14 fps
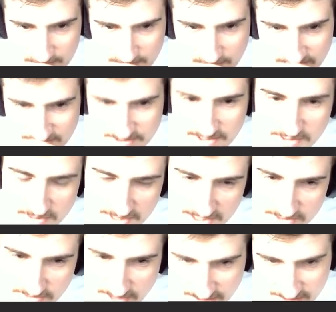All right, so here's where it gets
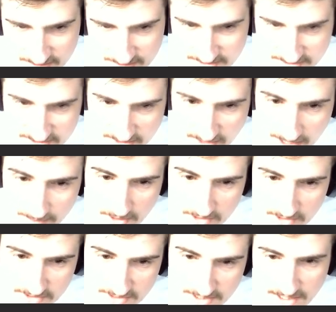fun. So I'm
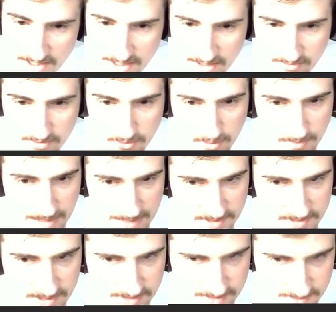personally a Reformed
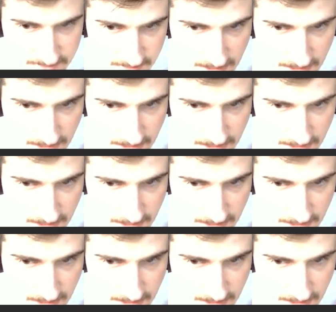Baptist